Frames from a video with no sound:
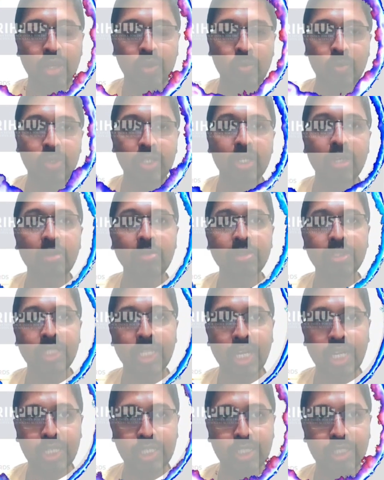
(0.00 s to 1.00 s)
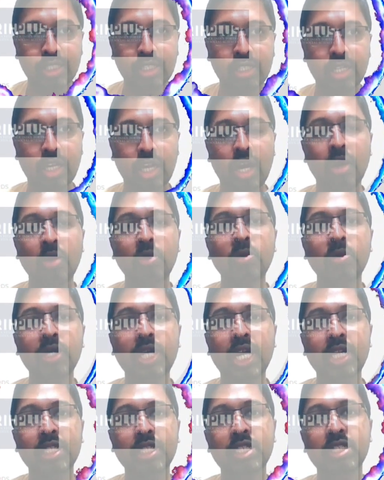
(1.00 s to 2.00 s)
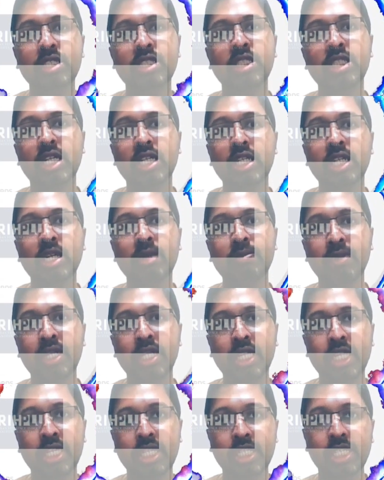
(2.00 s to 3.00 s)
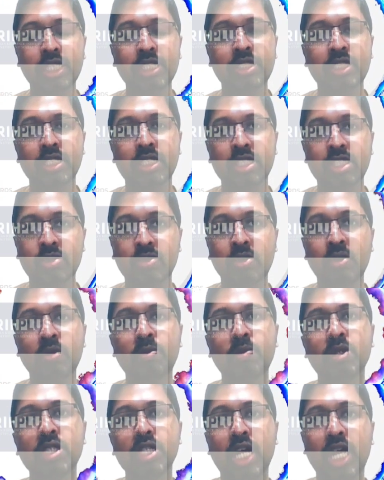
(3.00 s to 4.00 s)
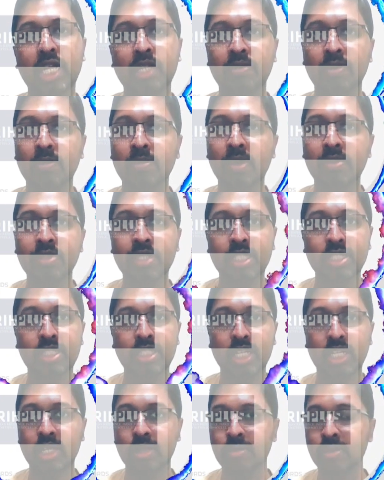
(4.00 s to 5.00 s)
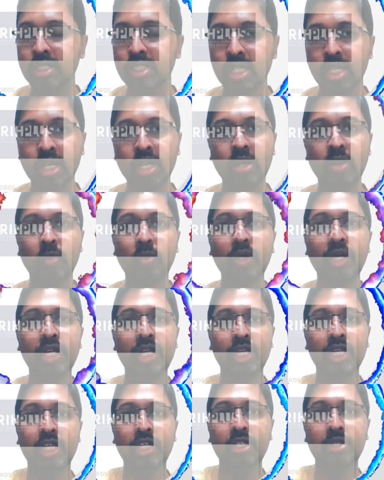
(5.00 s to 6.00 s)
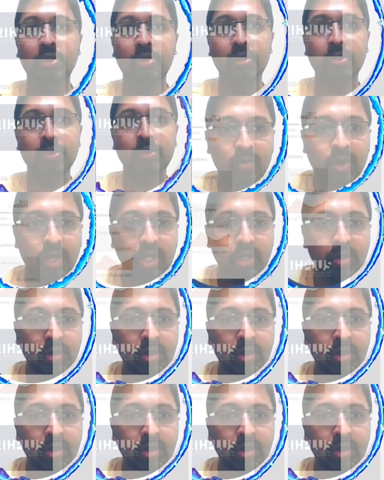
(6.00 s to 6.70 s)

Without that, how can this journal be indexed in the Scopus and Web of Science database? We really don't know. When you